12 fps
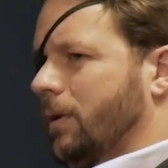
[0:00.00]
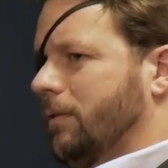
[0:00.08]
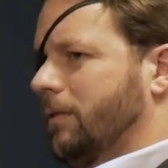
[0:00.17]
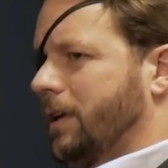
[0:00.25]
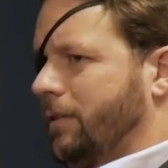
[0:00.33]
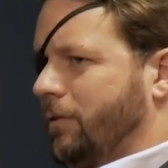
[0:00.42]
Well,
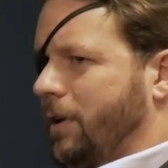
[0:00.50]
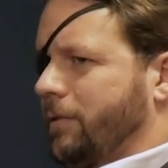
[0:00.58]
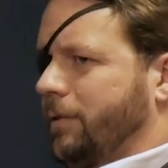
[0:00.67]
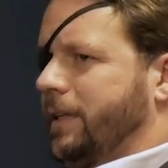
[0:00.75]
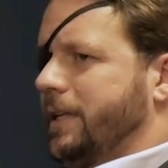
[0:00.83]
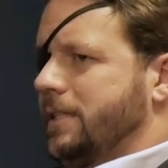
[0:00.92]
get
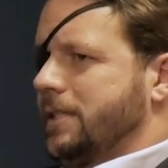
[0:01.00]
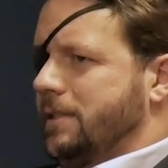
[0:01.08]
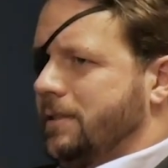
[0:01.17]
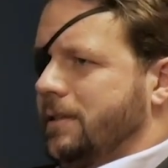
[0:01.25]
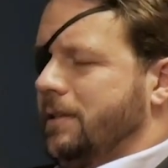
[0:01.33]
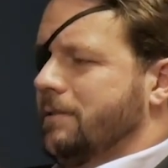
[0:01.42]
involved with
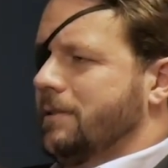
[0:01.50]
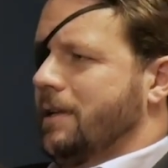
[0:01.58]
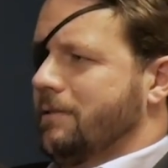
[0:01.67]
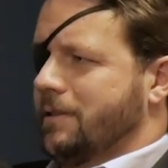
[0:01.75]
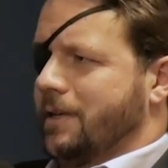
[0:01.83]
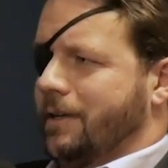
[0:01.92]
ACC, it
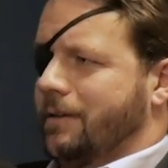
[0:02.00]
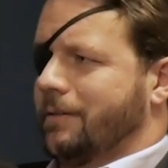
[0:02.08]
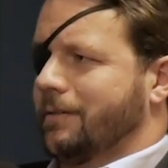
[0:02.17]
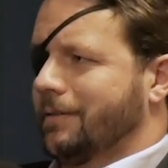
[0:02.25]
sounds like.